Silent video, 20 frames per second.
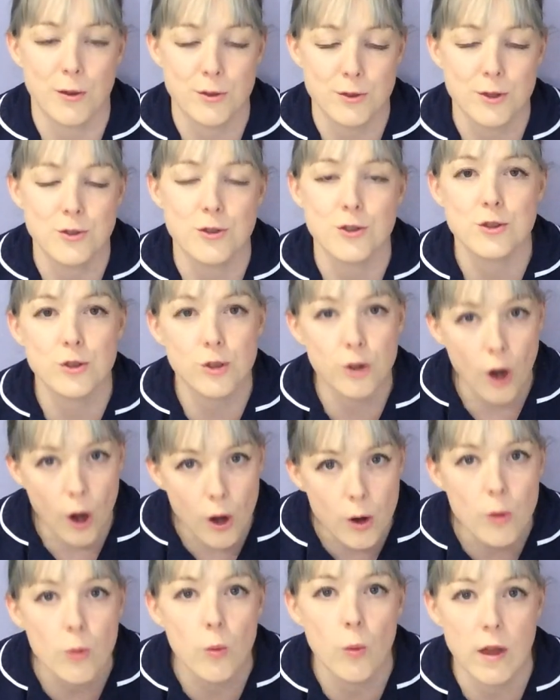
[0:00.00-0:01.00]
So just
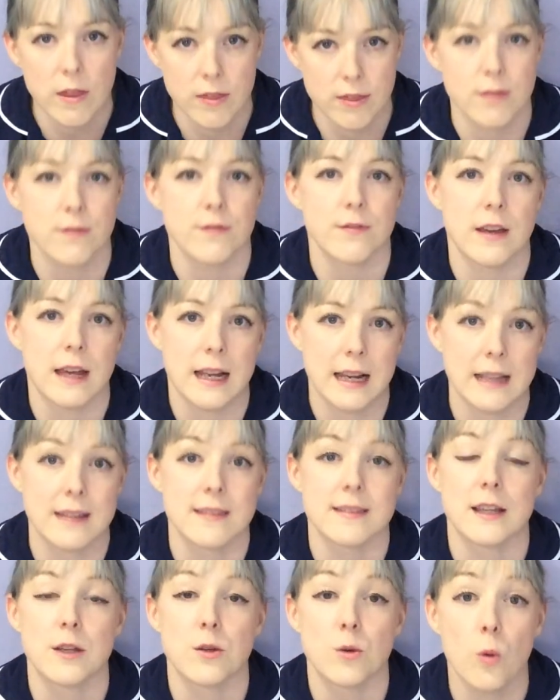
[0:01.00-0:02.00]
go with the
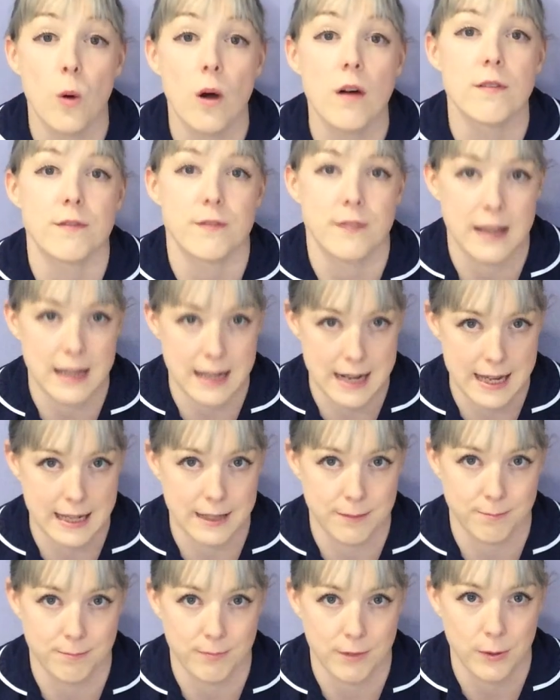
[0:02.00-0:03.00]
feelings that you are
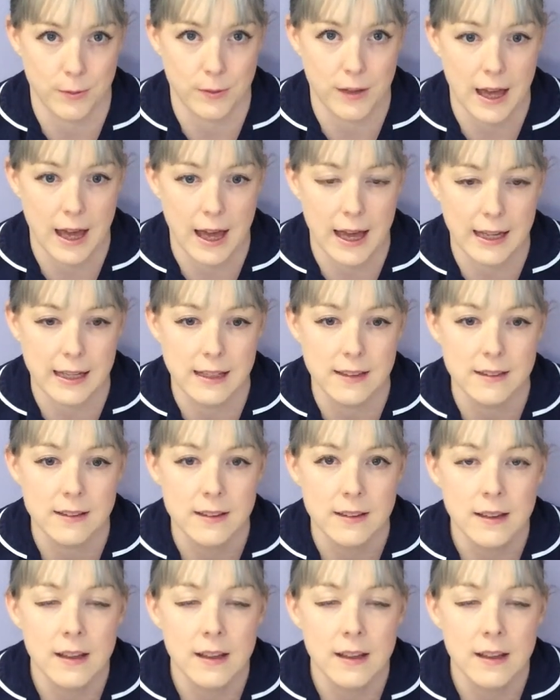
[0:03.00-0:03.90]
feeling, okay?